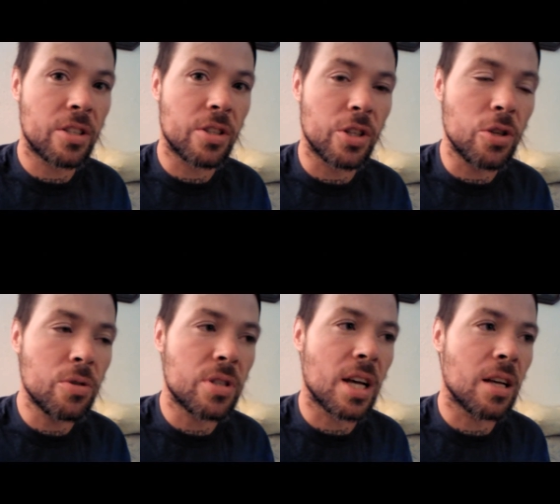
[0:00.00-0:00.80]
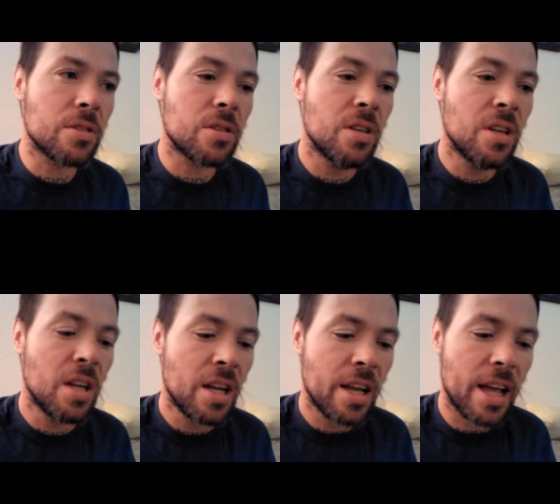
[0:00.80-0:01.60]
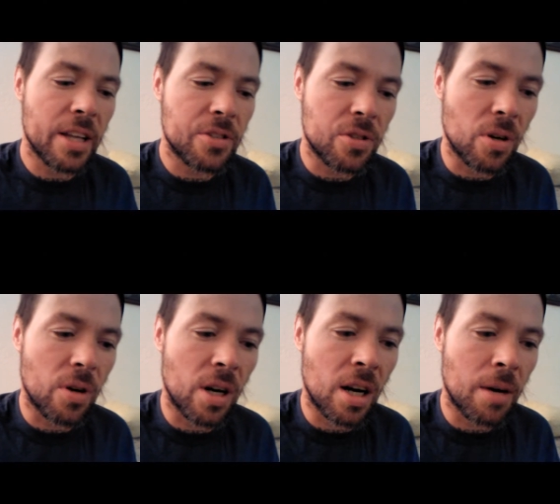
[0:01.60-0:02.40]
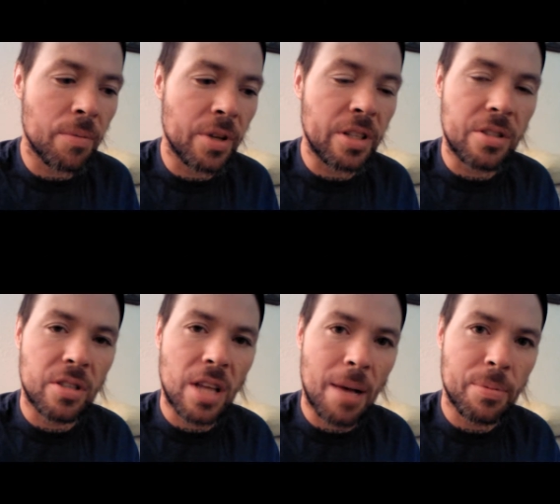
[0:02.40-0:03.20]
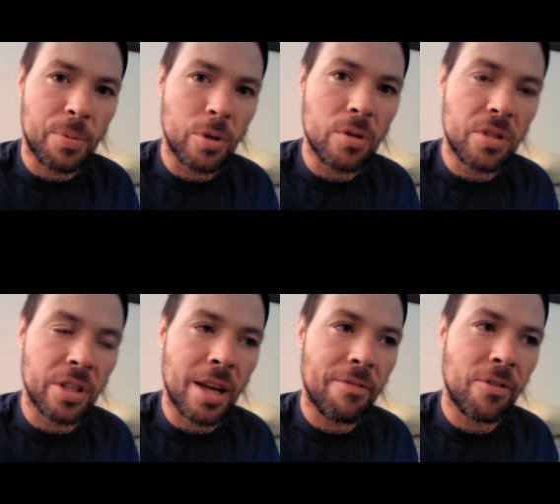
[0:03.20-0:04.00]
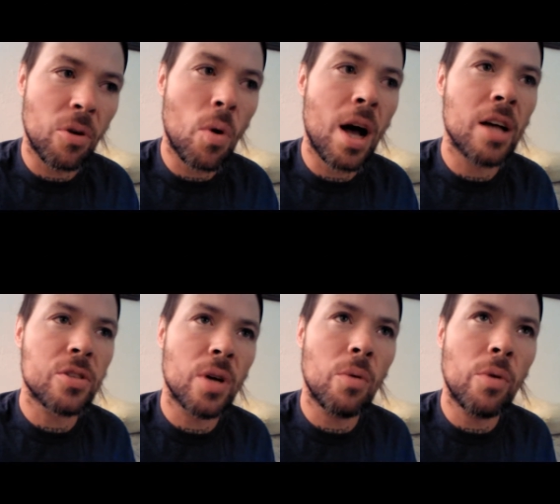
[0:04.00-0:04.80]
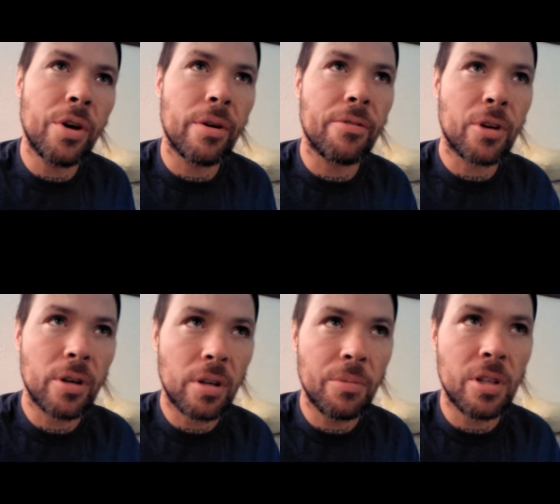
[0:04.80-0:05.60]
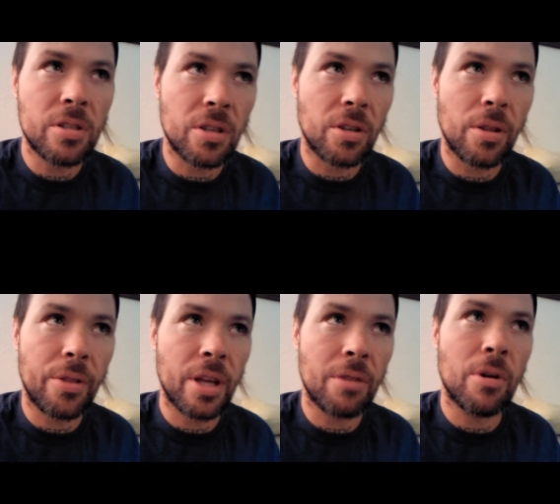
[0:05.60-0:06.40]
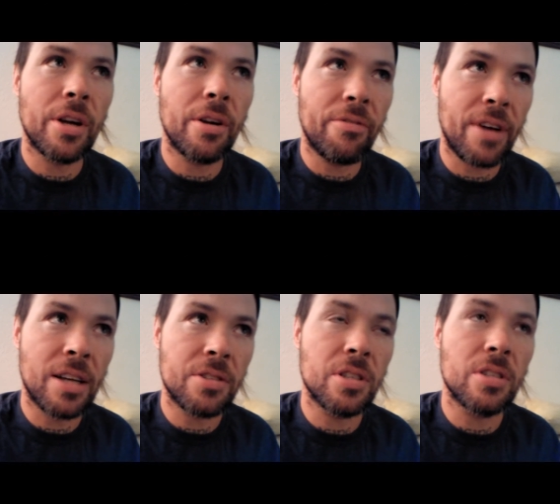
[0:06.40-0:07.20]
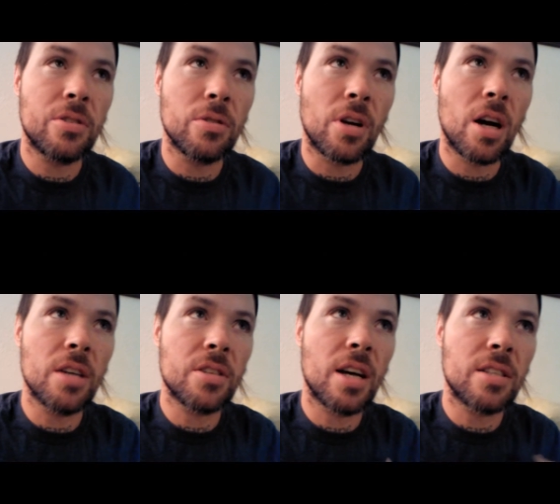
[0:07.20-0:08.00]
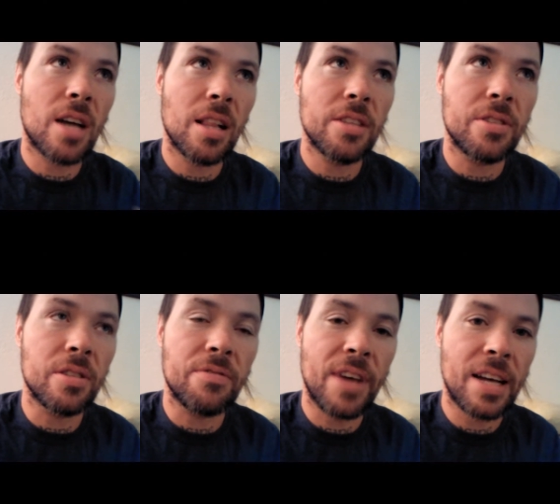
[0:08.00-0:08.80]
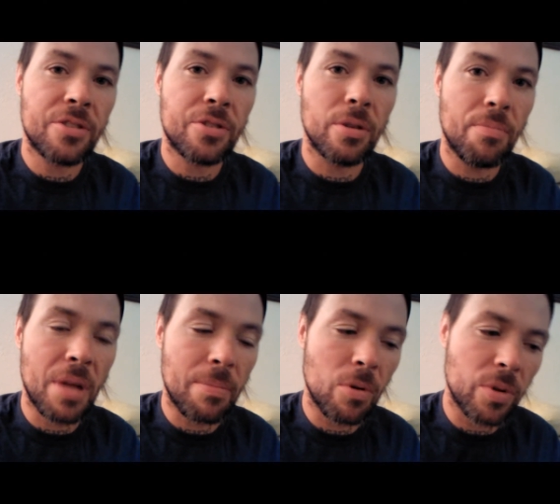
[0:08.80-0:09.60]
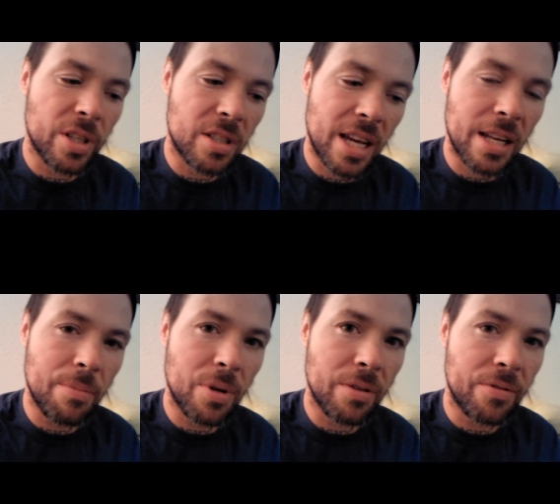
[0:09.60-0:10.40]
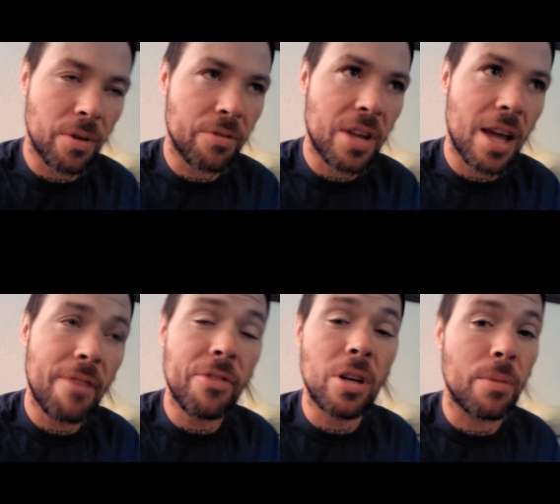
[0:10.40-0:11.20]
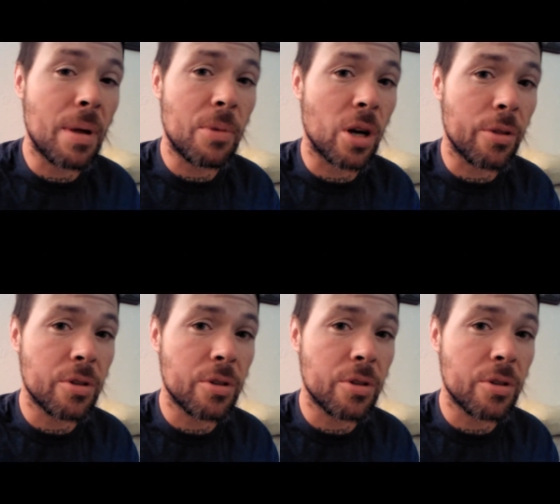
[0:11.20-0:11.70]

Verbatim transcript: And so um, it stops producing that for a while. So I wonder if curcumin is a good thing while you're fasting to cause autolysis faster, maybe with a tiny bit of, of caffeine or maybe other C N S stimulant, I'm not sure.